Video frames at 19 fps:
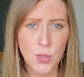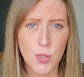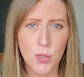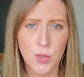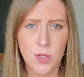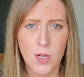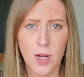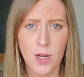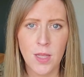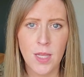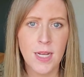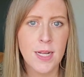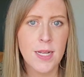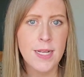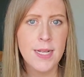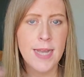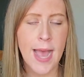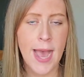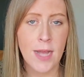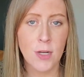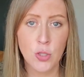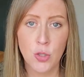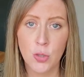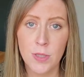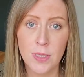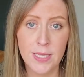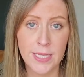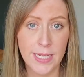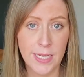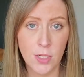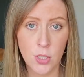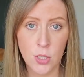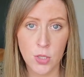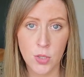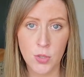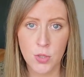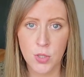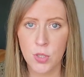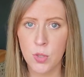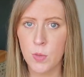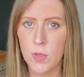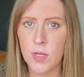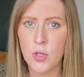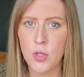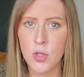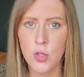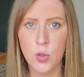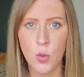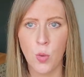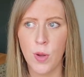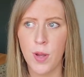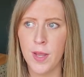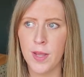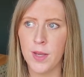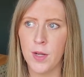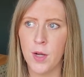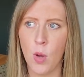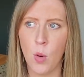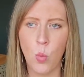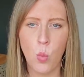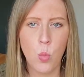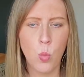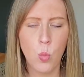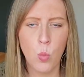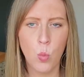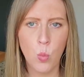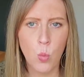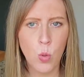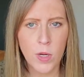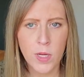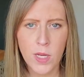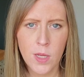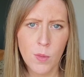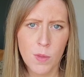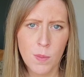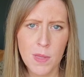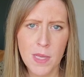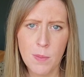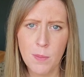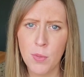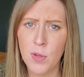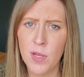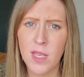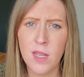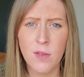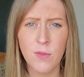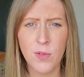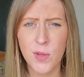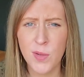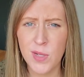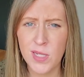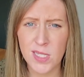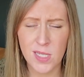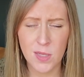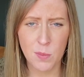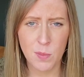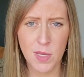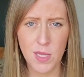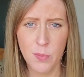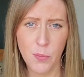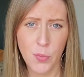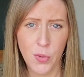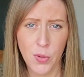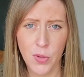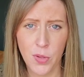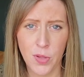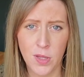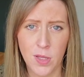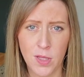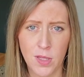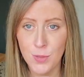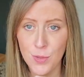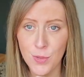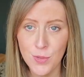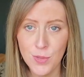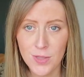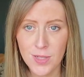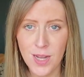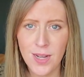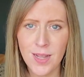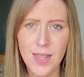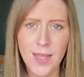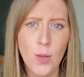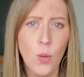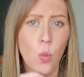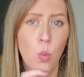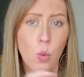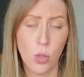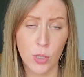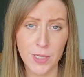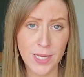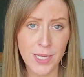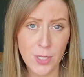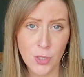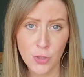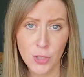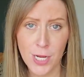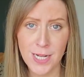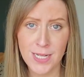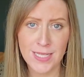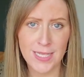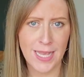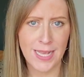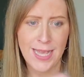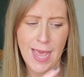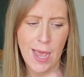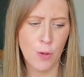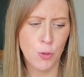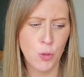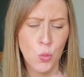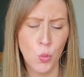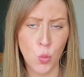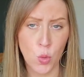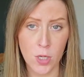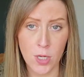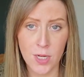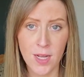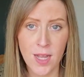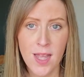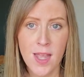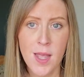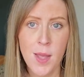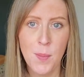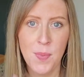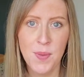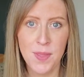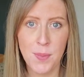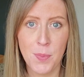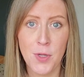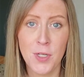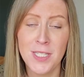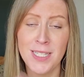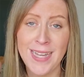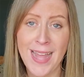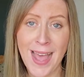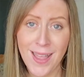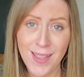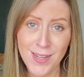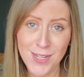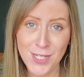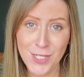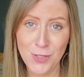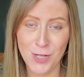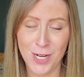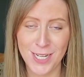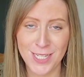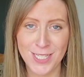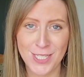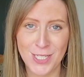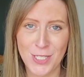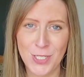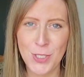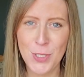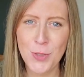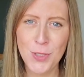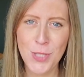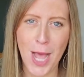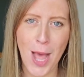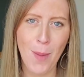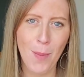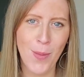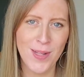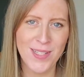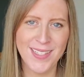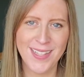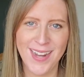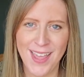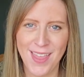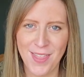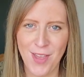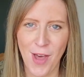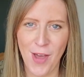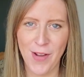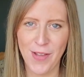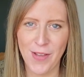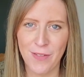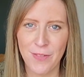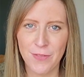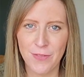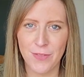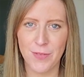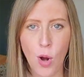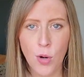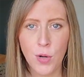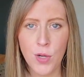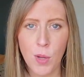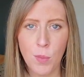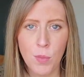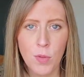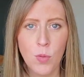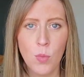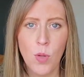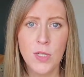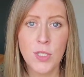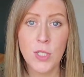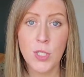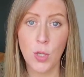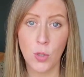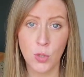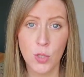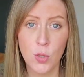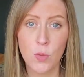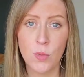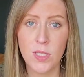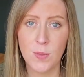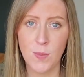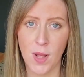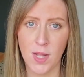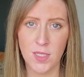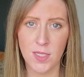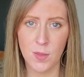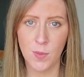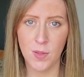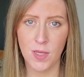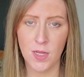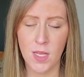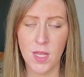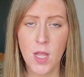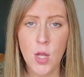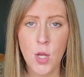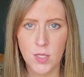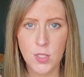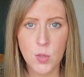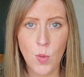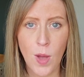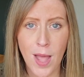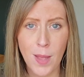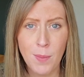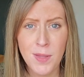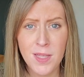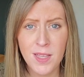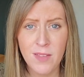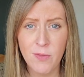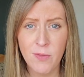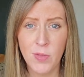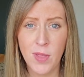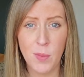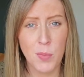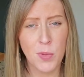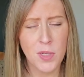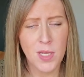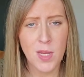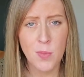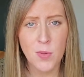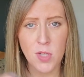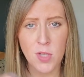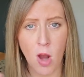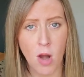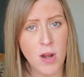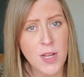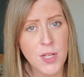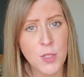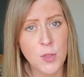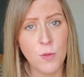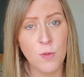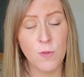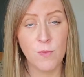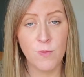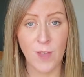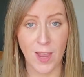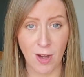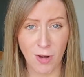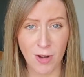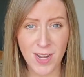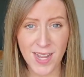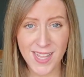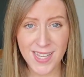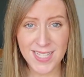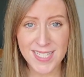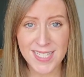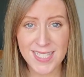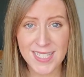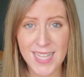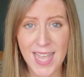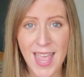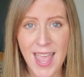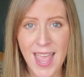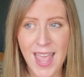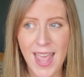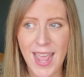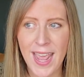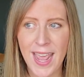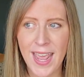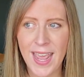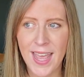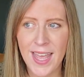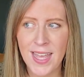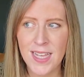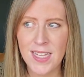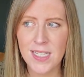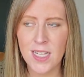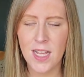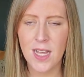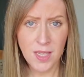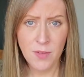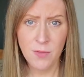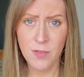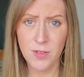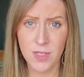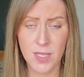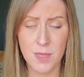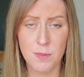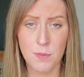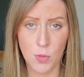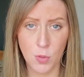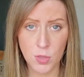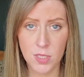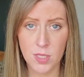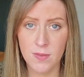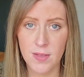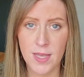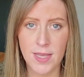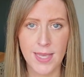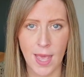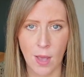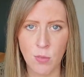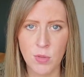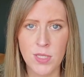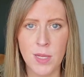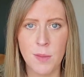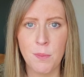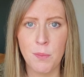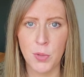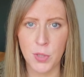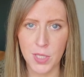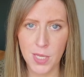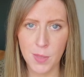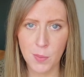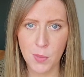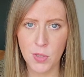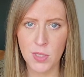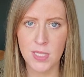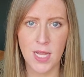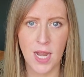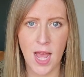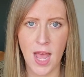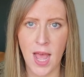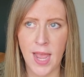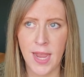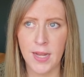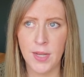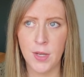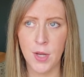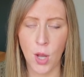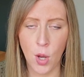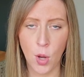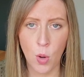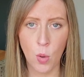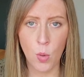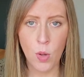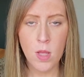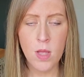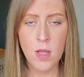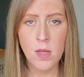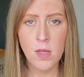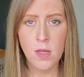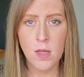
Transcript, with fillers: So they're kind of like natural leaders who enjoy, you know, working with people, influencing people. So those are kind of like working traits, like how you work, but the personality traits, the two top ones that I thought of, are number one, social responsibility. So I believe that bookkeepers are into fairness, and thankfully most of the accountants and bookkeepers that I know